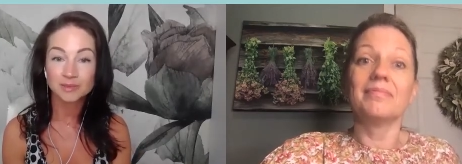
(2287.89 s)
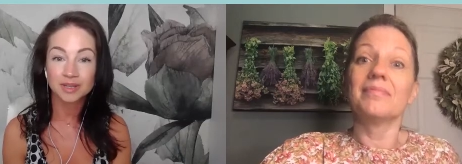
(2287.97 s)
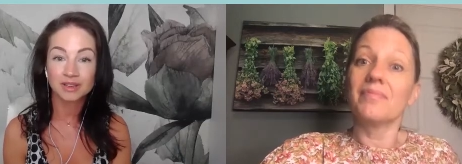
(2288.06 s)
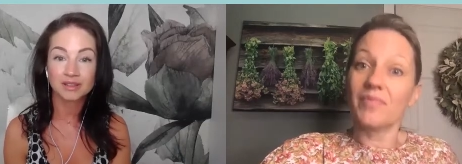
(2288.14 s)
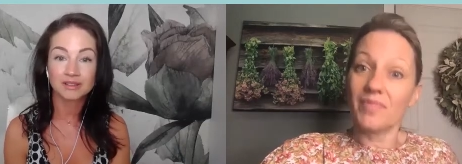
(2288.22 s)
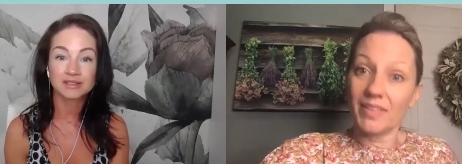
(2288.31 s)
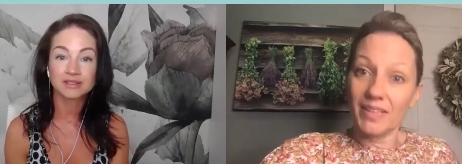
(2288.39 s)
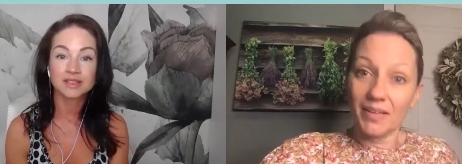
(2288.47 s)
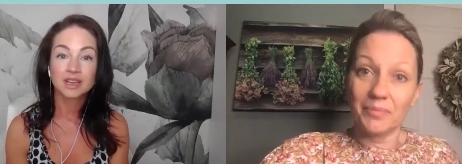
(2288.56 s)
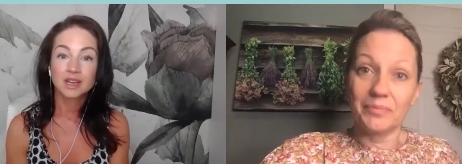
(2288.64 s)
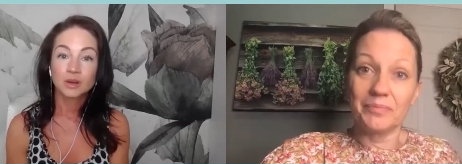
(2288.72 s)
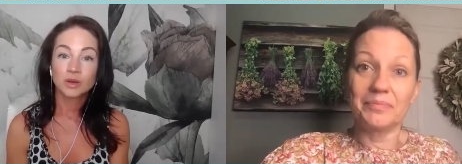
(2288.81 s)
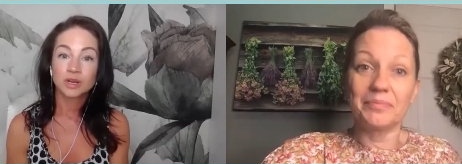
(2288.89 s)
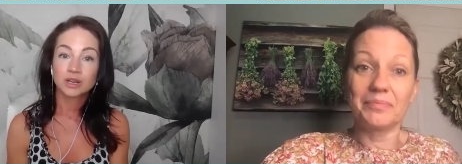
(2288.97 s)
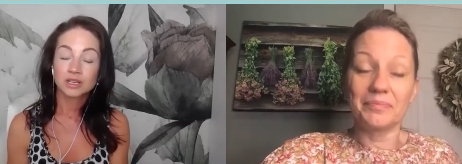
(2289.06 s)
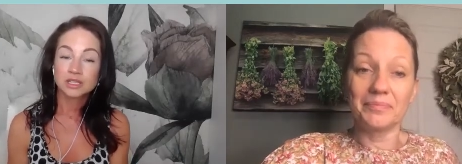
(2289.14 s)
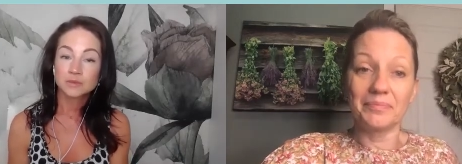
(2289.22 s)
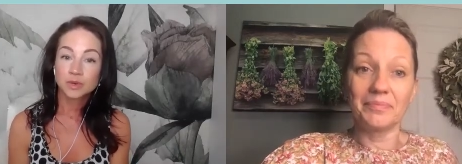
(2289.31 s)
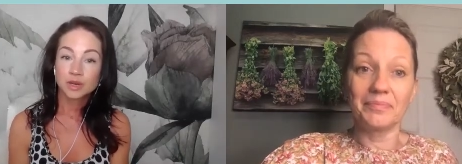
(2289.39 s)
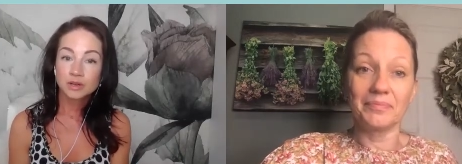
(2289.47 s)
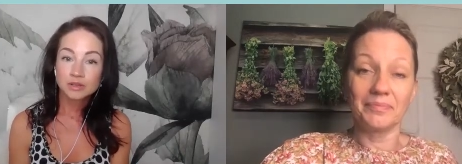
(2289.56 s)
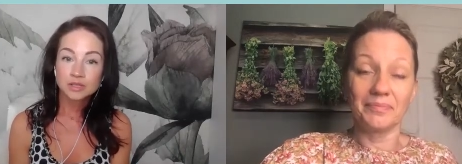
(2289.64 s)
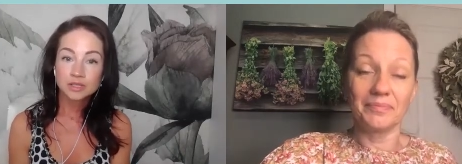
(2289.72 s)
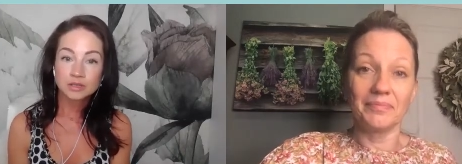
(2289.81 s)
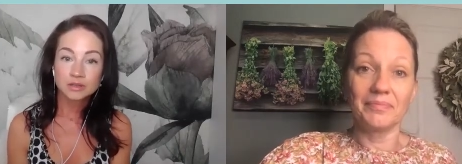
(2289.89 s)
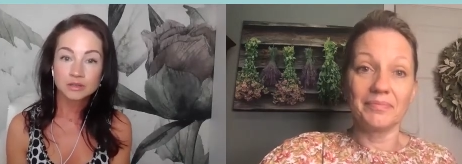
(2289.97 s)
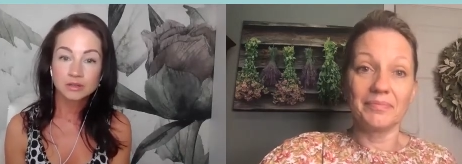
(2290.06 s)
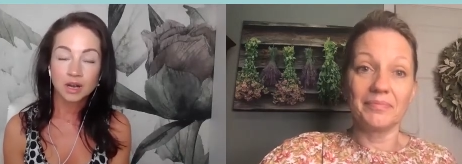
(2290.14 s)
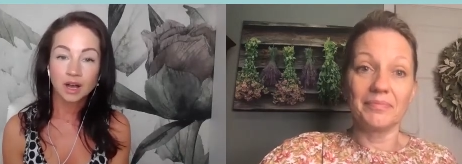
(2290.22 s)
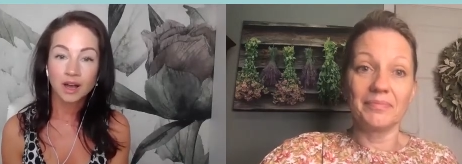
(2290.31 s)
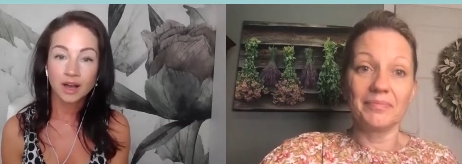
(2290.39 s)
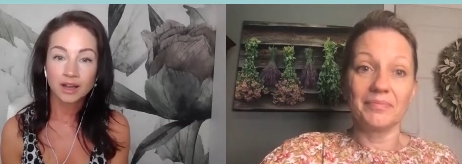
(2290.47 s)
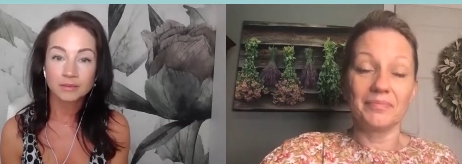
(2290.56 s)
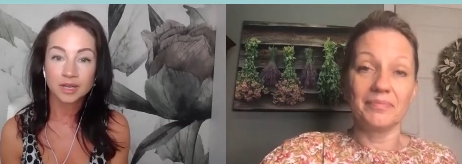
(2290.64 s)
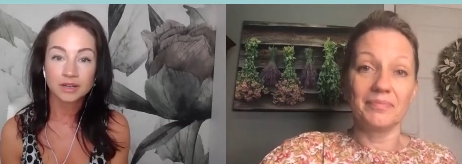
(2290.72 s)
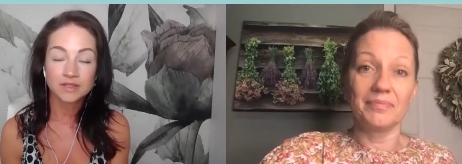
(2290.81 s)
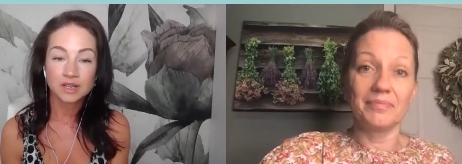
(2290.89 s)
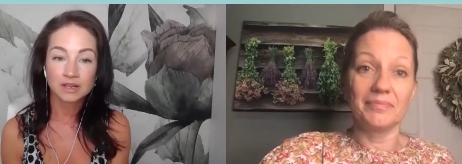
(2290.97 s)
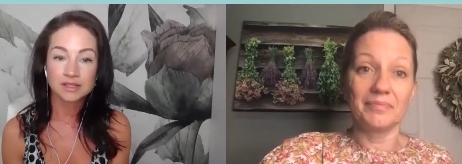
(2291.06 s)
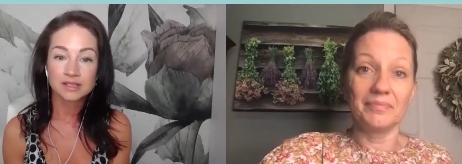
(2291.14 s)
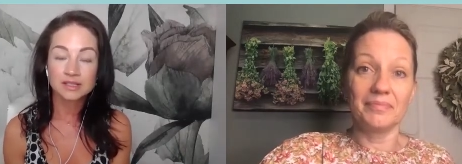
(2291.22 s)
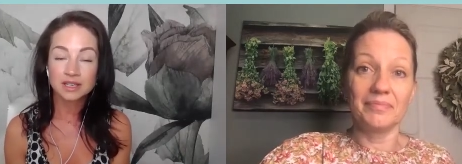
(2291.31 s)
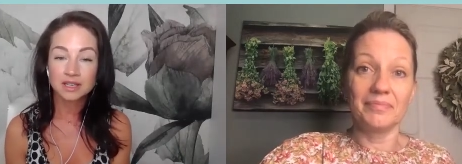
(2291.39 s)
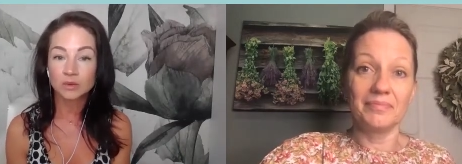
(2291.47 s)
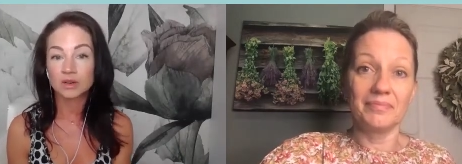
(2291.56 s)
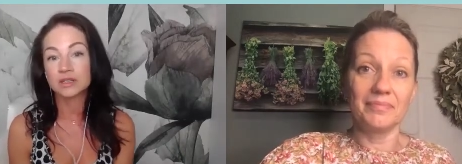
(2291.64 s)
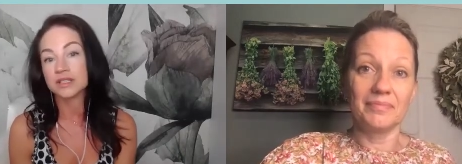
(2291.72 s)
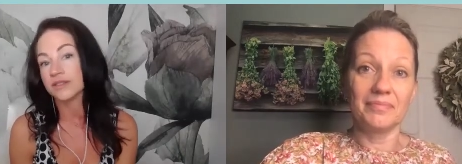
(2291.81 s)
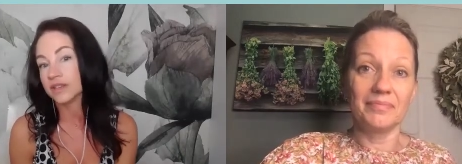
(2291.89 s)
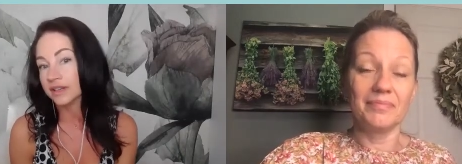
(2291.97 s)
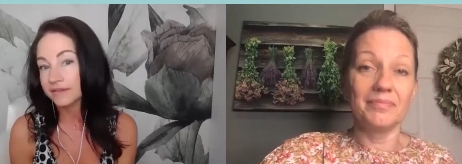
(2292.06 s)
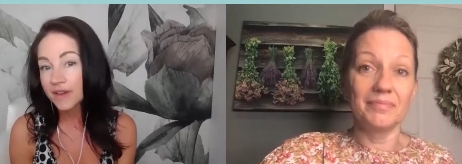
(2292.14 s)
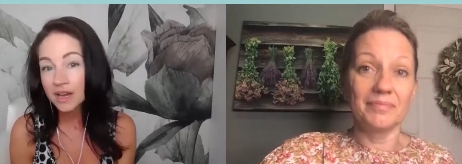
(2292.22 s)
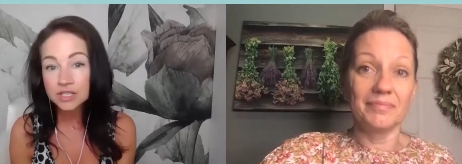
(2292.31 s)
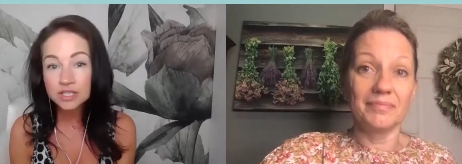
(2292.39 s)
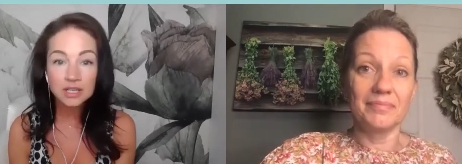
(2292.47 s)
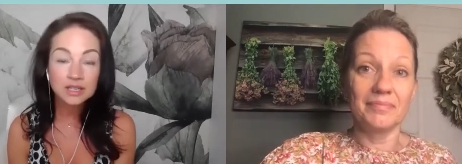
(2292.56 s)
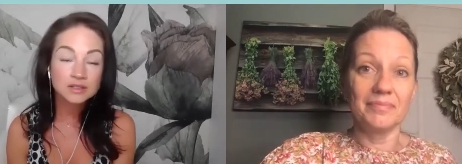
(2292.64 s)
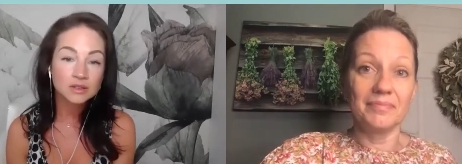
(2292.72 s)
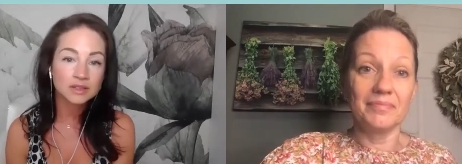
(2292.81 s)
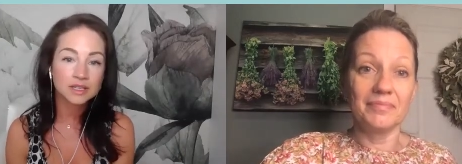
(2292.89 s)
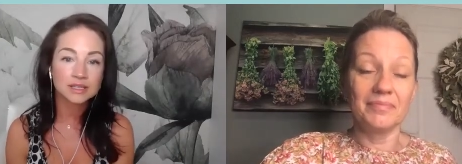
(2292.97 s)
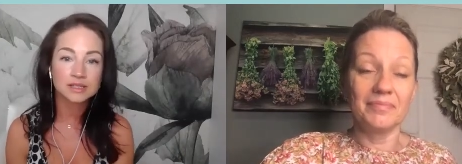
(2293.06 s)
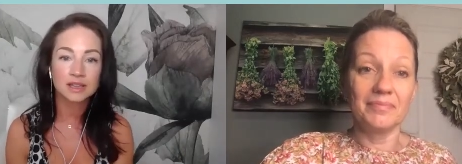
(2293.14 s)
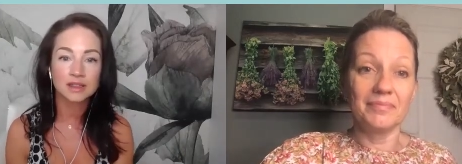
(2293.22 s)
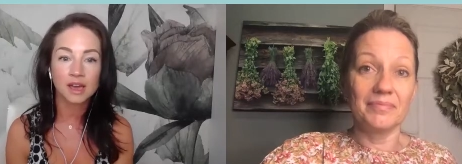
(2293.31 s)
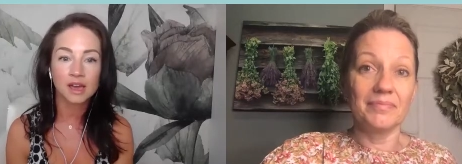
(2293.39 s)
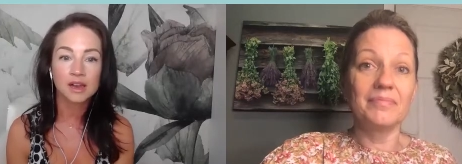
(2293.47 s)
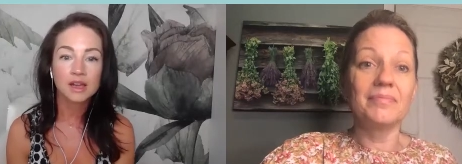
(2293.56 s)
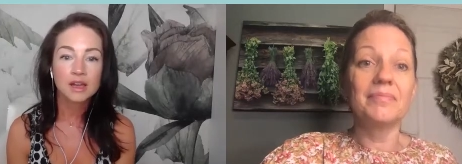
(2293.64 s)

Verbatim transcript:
Speaker 1: because when you're exposed to a high amount of toxicity or different infections or things like that,